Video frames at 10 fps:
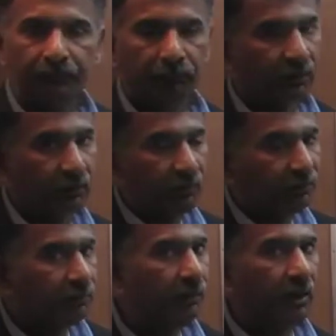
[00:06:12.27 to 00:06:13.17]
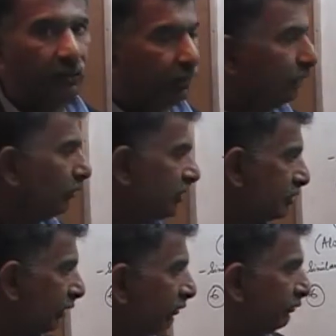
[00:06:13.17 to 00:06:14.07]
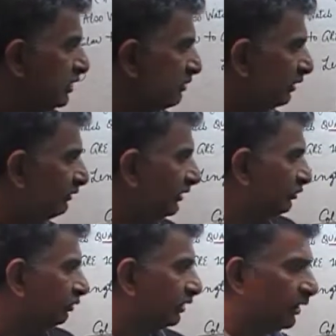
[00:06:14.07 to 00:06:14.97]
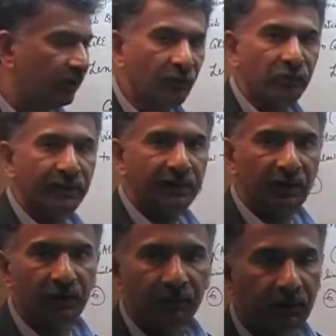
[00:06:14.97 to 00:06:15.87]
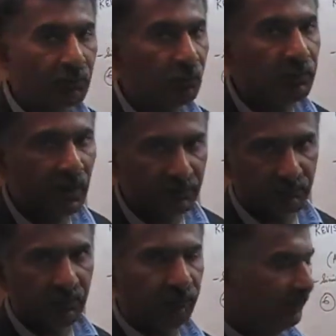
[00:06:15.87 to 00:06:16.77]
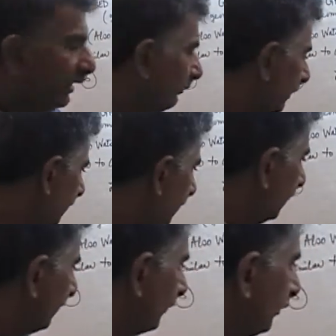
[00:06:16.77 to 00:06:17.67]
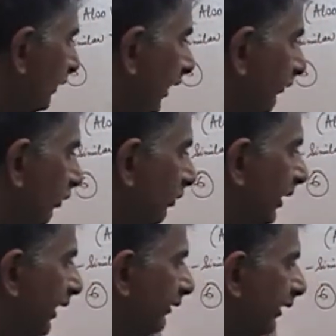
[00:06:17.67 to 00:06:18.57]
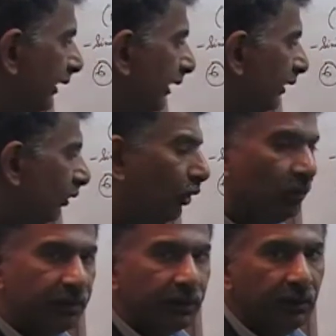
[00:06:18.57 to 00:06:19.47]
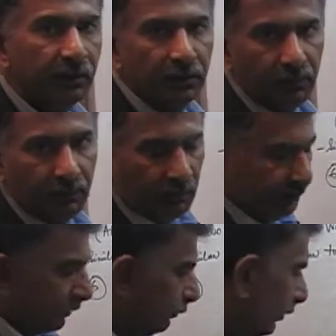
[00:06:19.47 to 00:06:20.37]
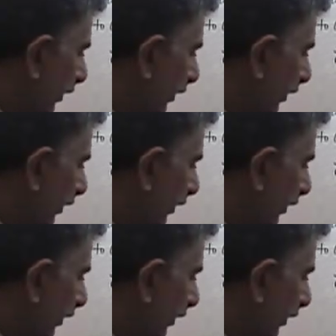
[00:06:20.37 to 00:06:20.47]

Because we do not know which one of these two scenarios we're dealing with, it could be either one of them, therefore the answer could be either A or B, and therefore